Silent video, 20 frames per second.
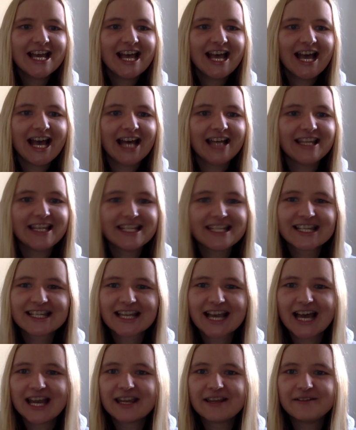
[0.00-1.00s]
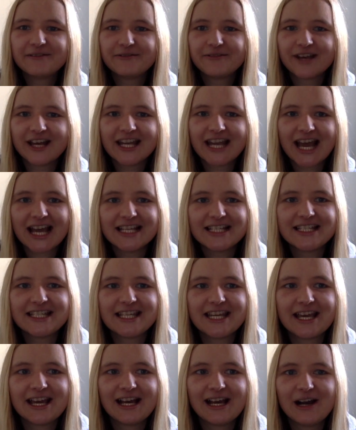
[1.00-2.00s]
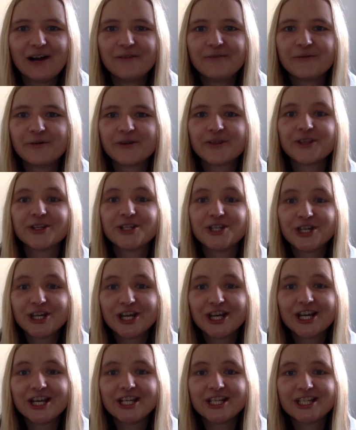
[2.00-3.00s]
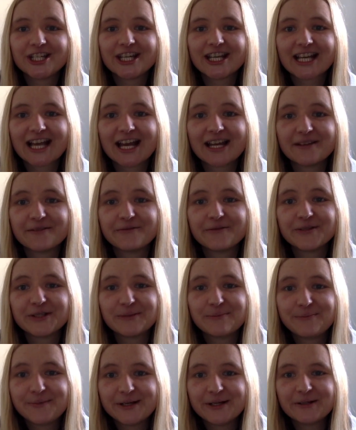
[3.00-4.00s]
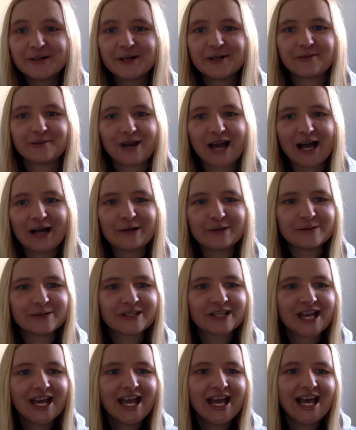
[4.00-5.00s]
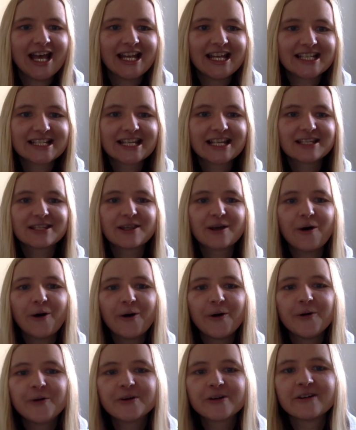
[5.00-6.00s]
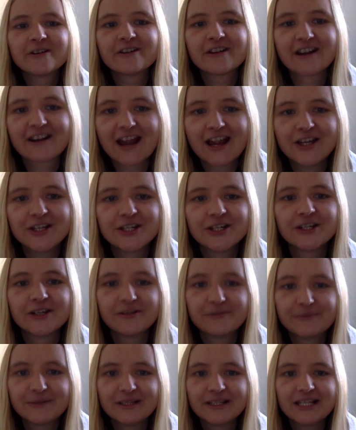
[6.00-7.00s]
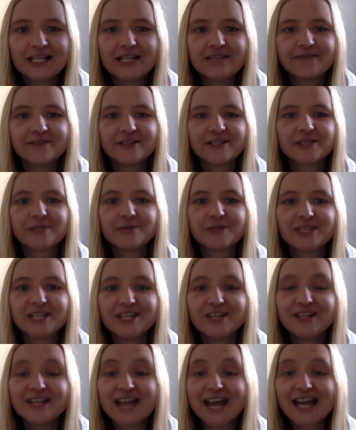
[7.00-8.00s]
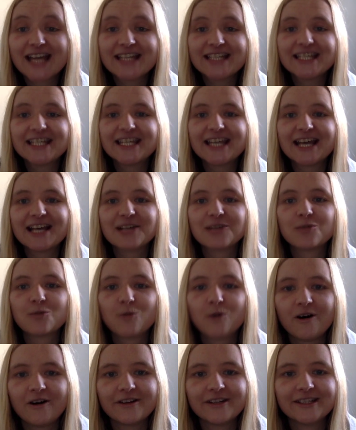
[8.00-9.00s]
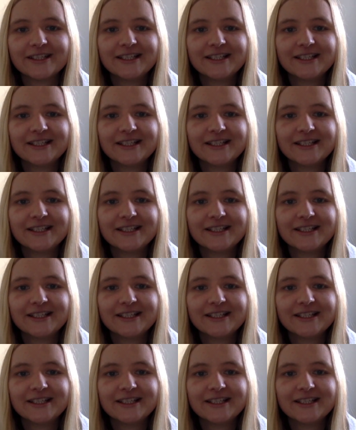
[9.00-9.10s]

And this is kind of an idea of what the church kind of was built around. And it says, the whole congregation of believers was united as one.